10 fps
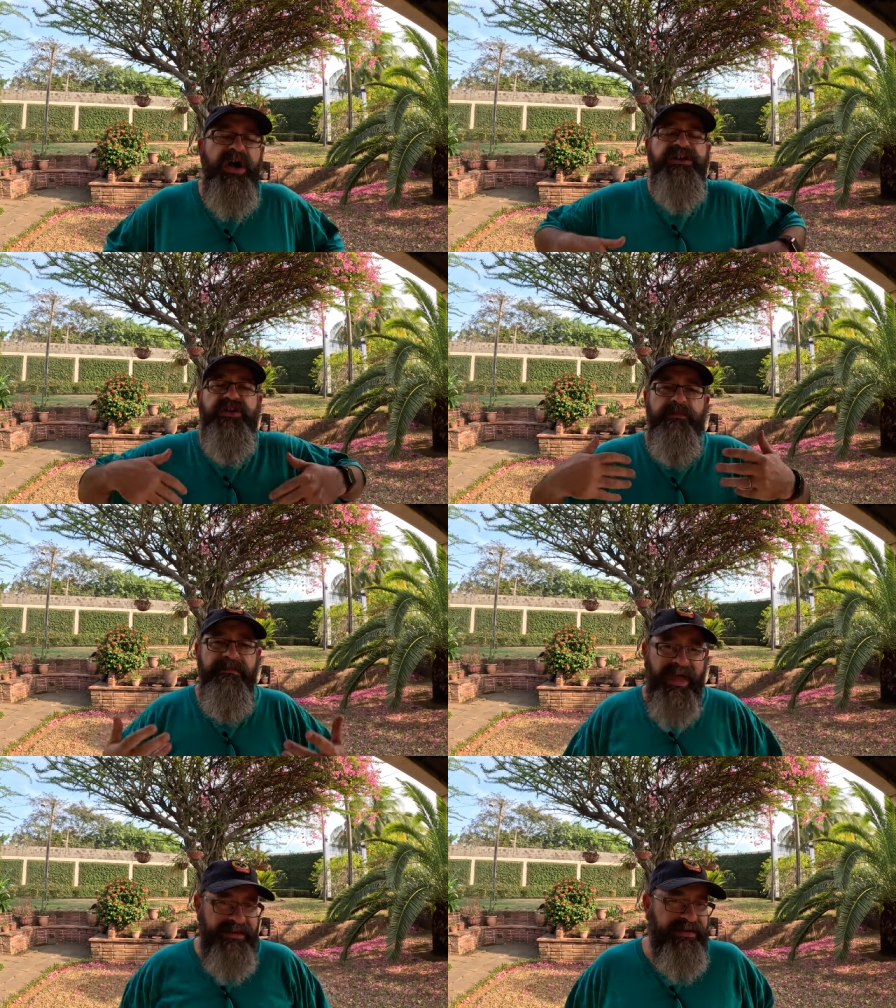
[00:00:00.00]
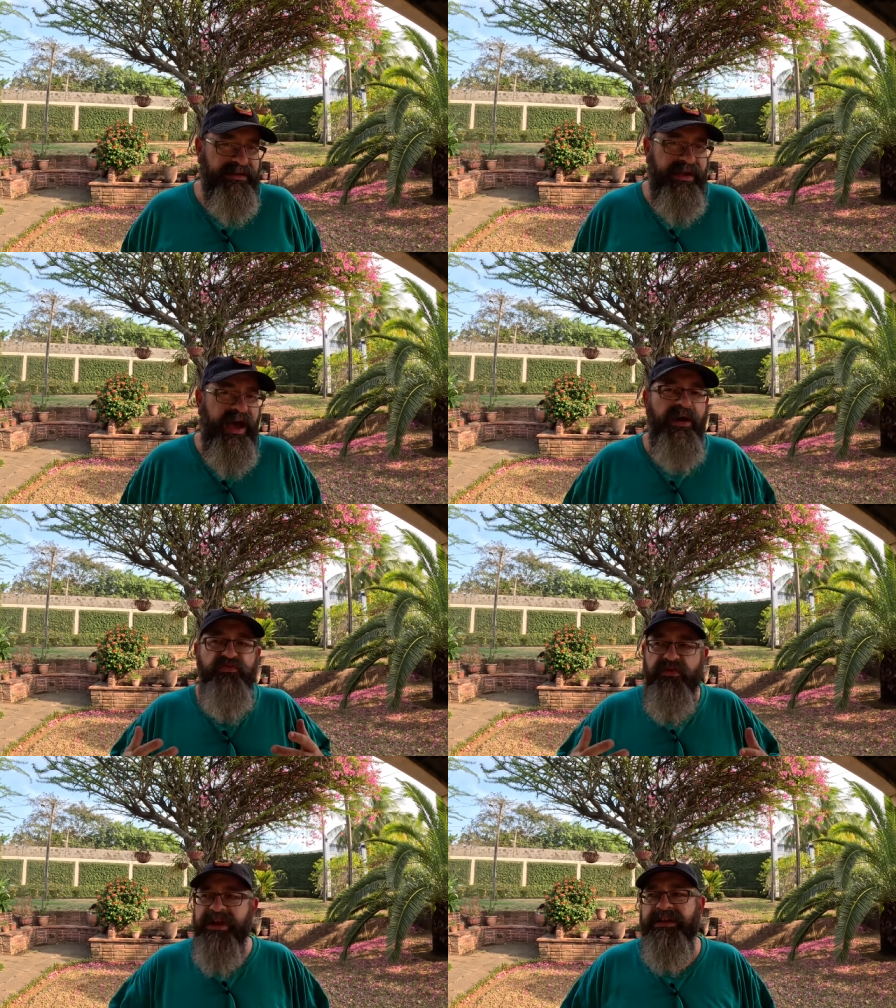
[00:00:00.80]
So mentally, I
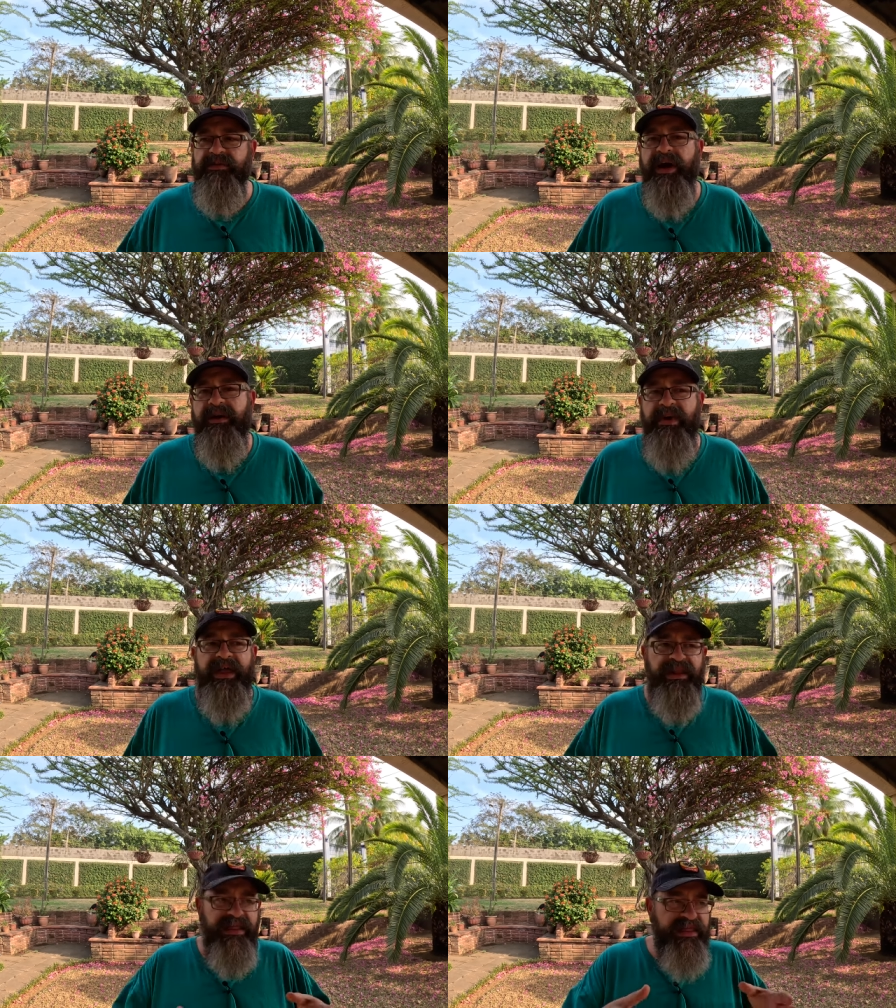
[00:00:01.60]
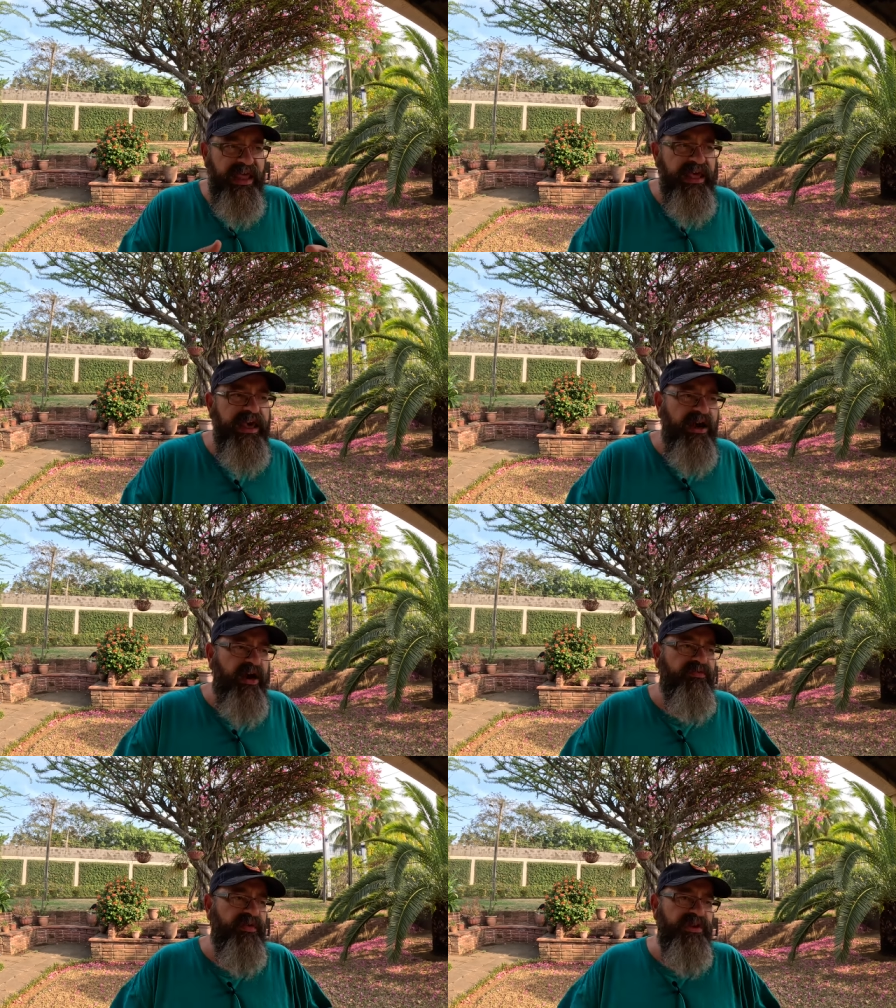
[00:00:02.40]
really recommend thinking
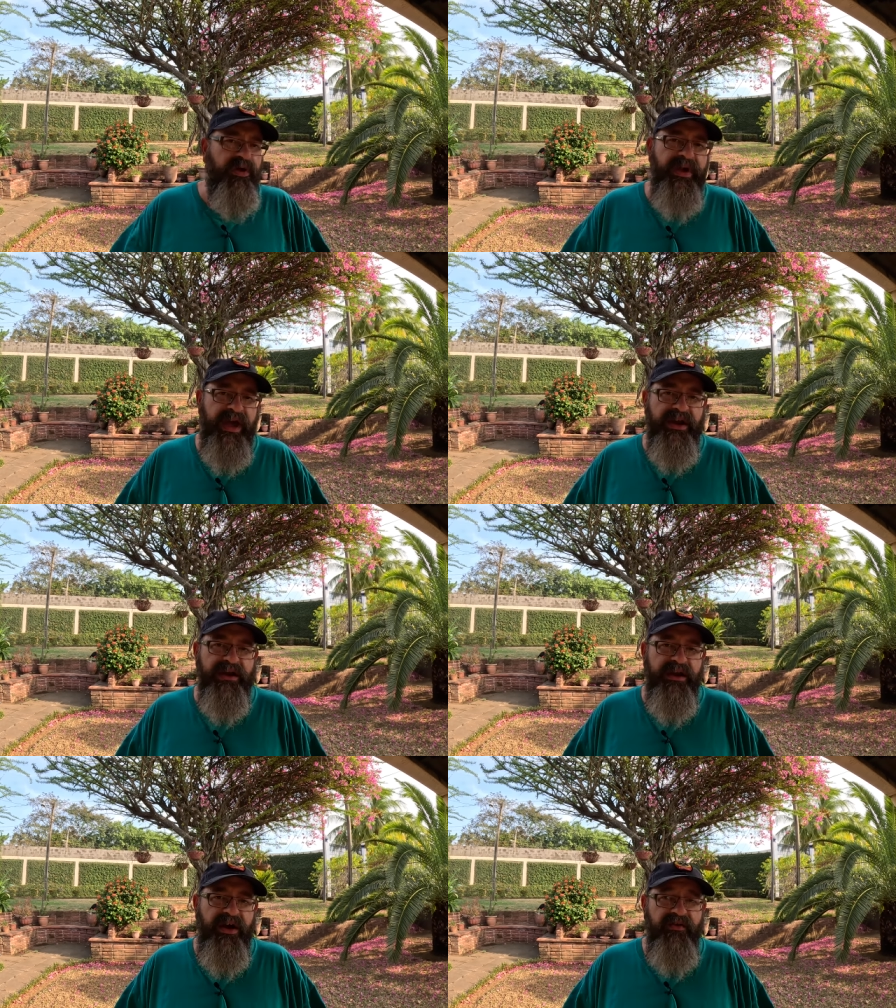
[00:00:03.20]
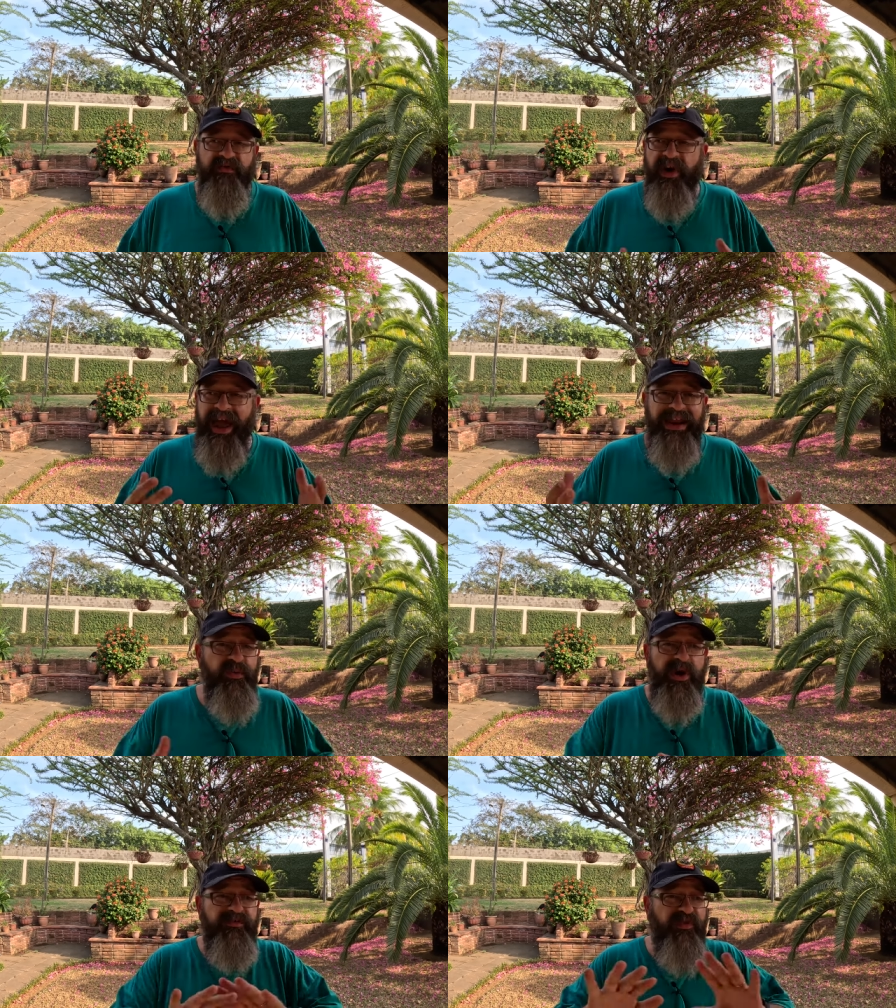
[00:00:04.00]
of relocating for
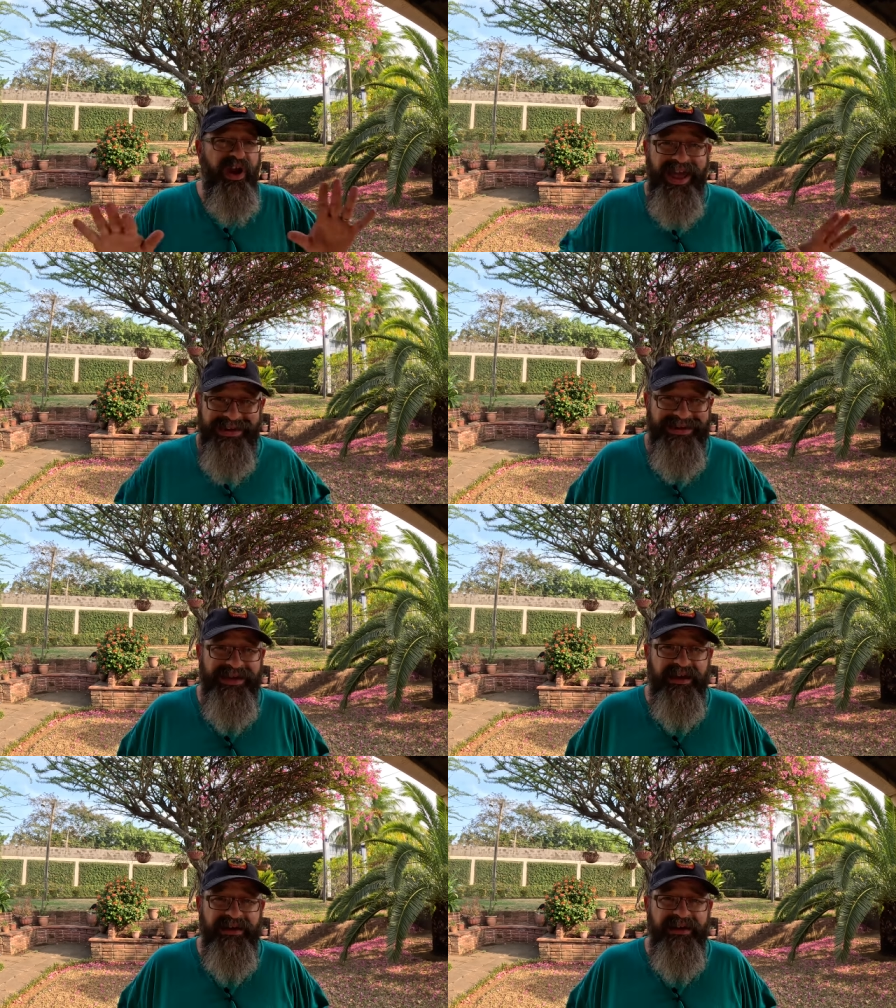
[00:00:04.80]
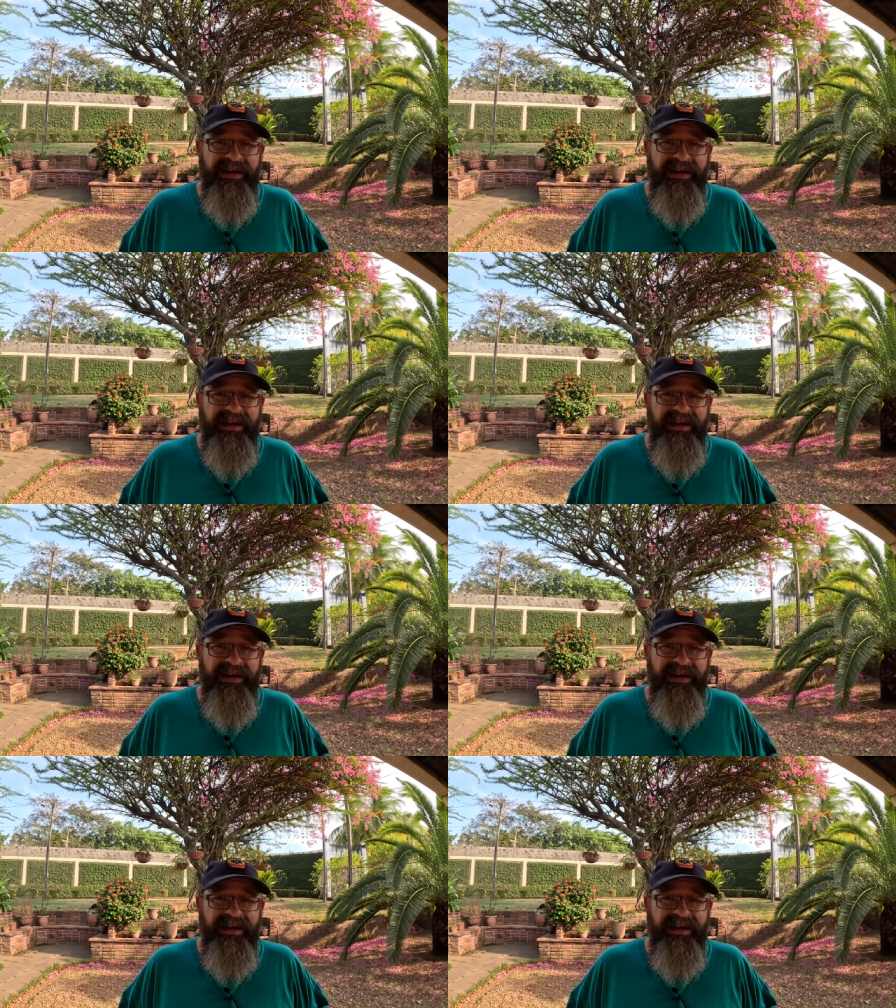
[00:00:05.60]
anyone for anything